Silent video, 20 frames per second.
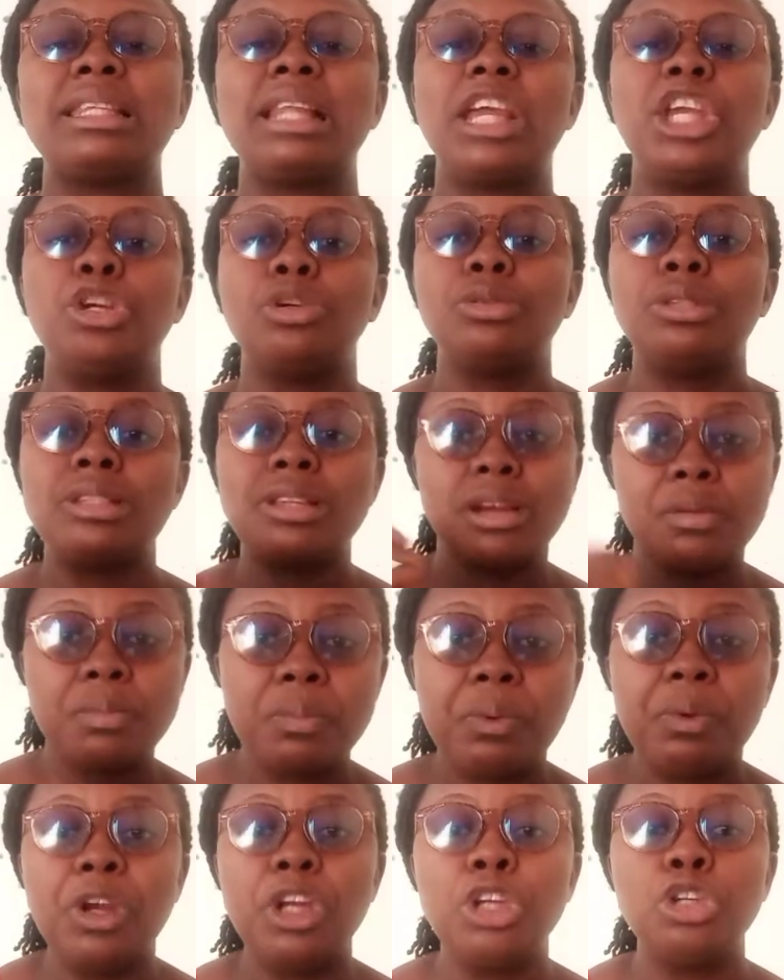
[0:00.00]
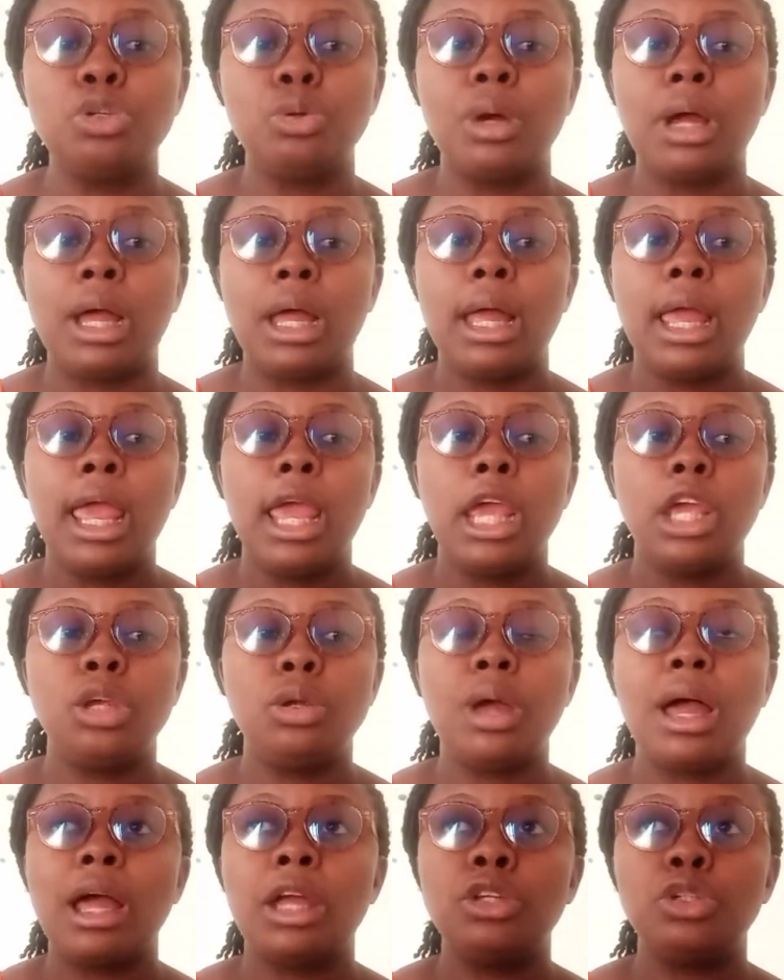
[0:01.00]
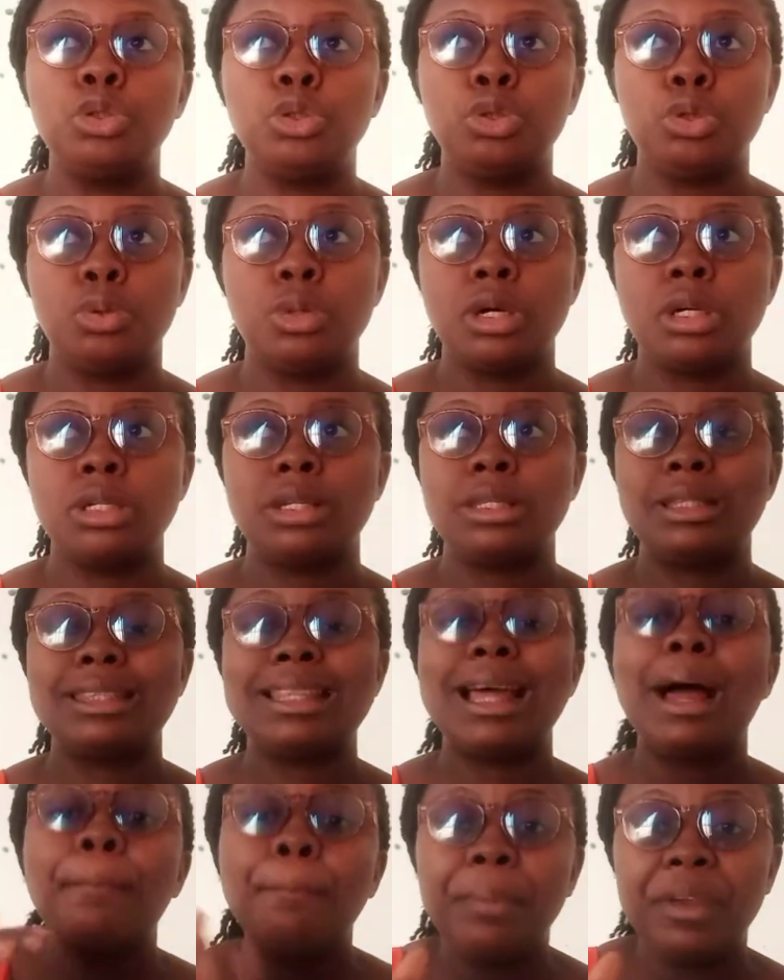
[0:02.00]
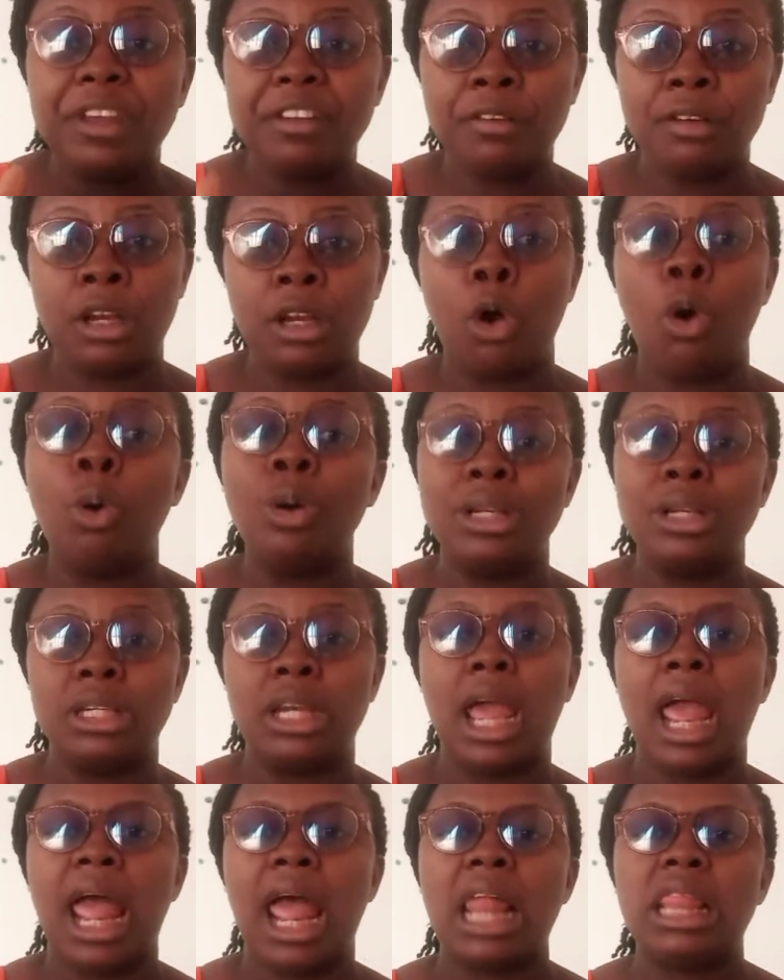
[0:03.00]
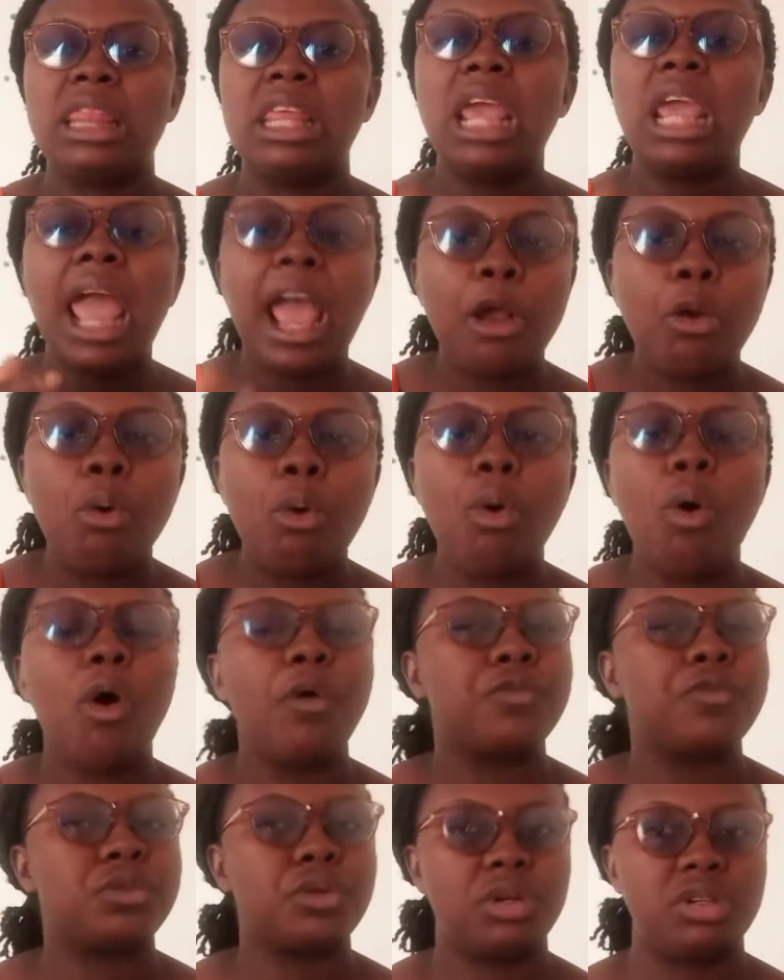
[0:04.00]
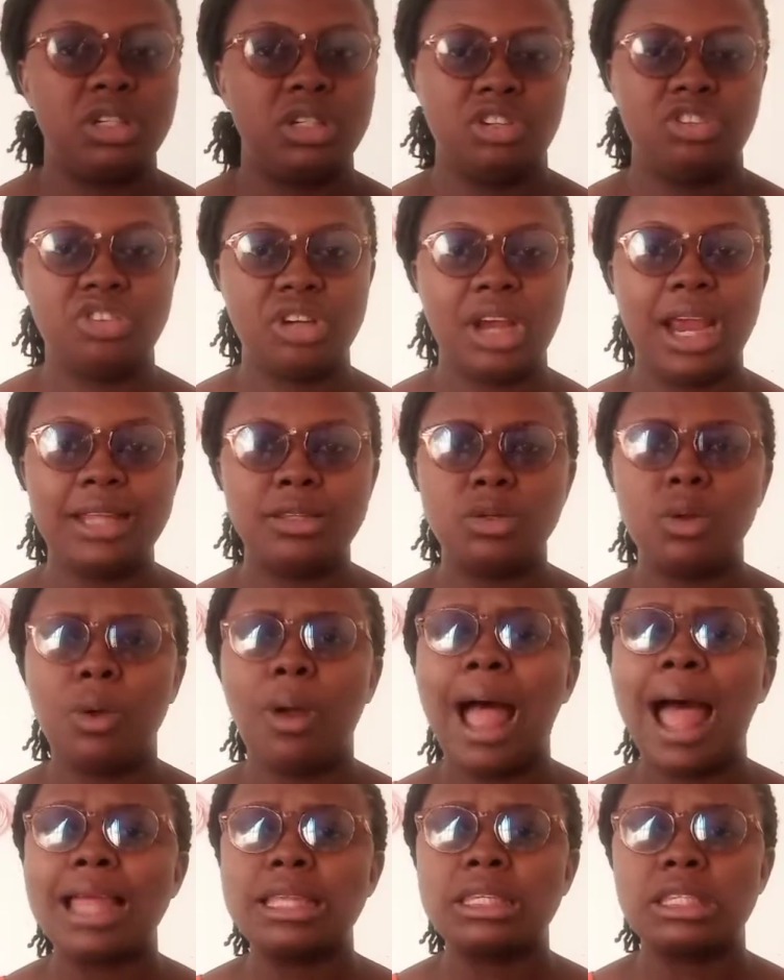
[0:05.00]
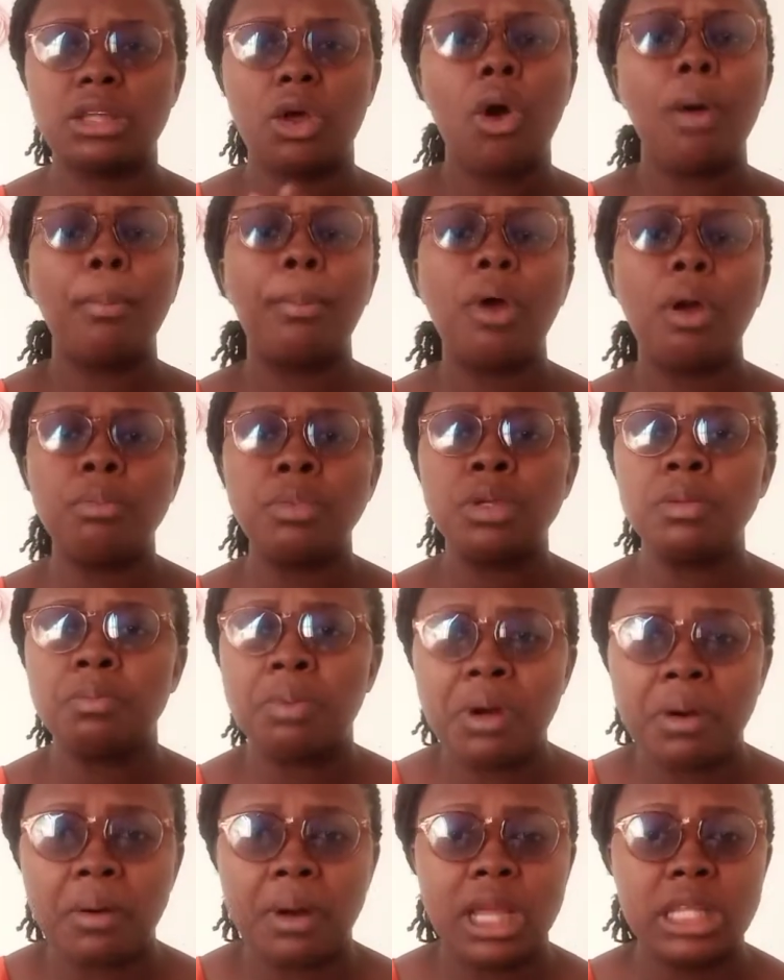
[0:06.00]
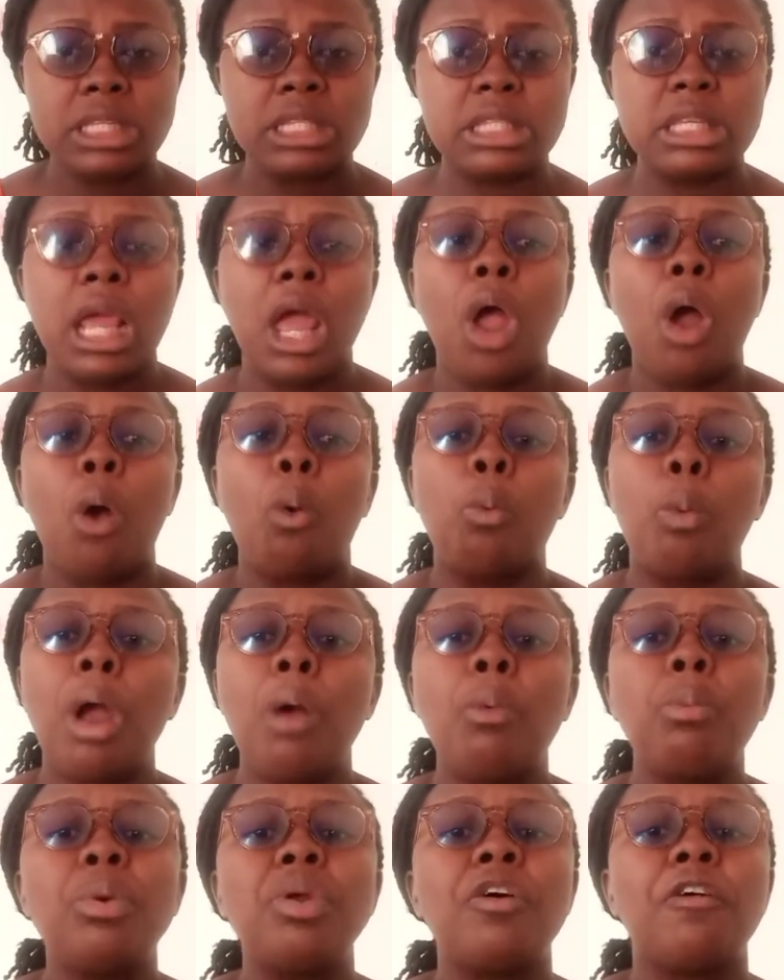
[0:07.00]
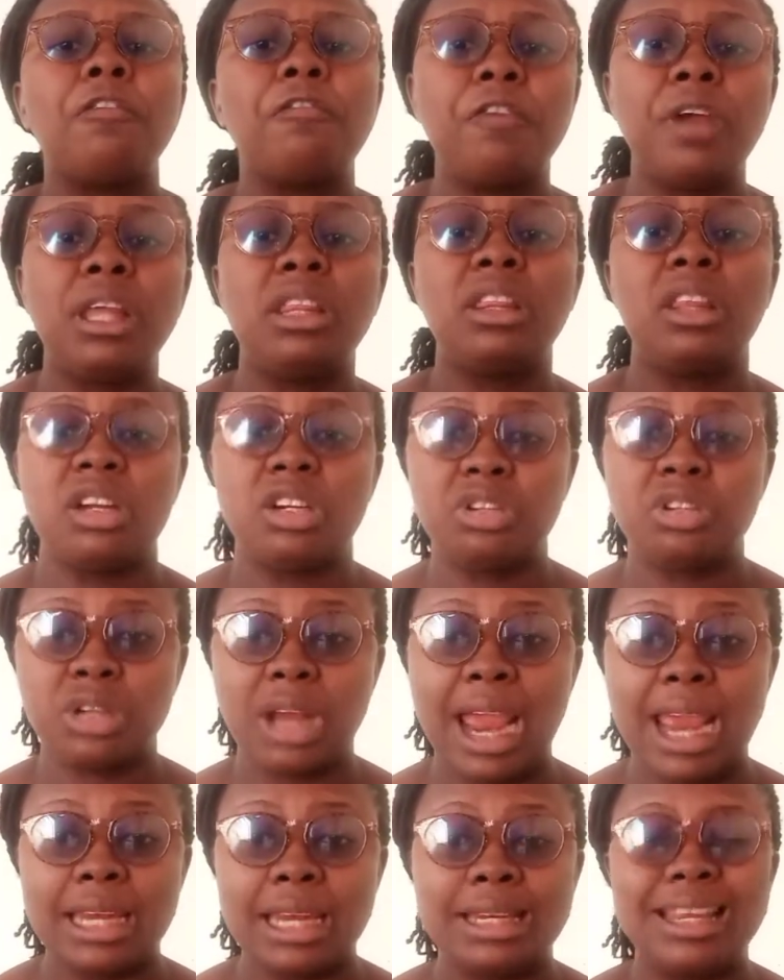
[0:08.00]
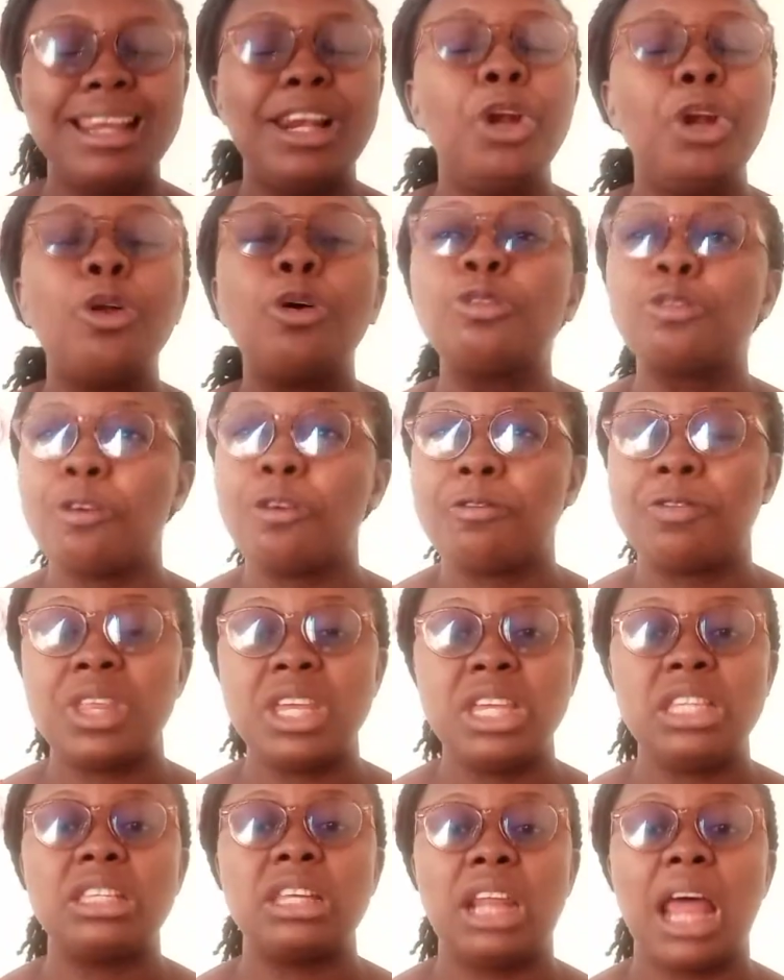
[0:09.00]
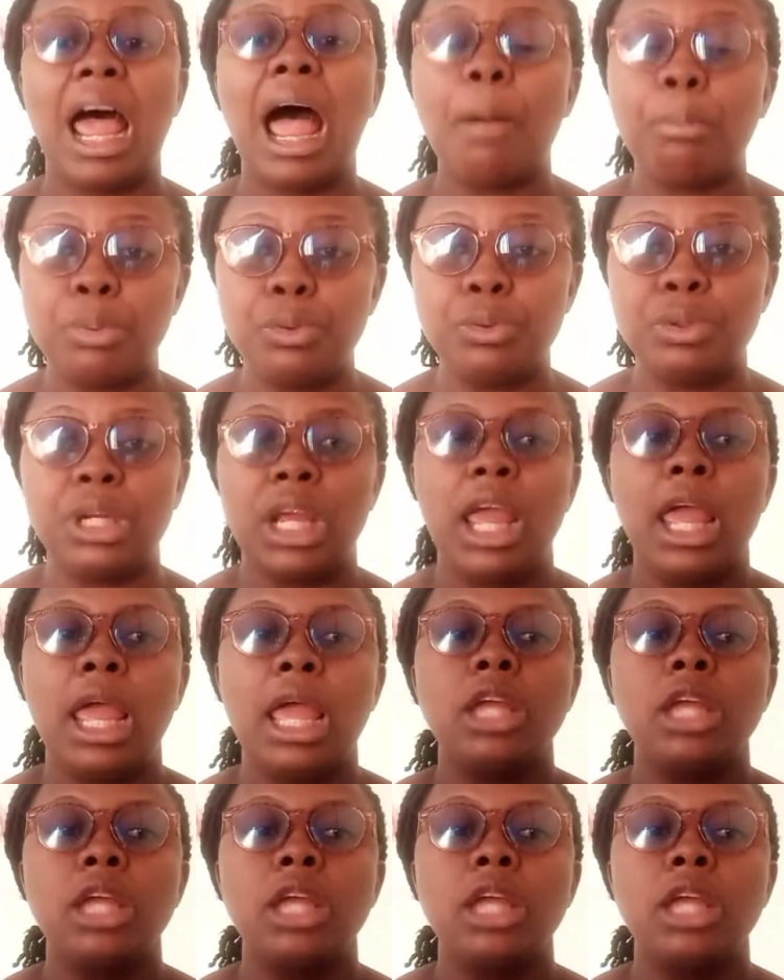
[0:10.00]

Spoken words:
like you're tampering, you are stamping on the ego of such a child. So as upcoming parents, when we offend our child, a lot of things that happen.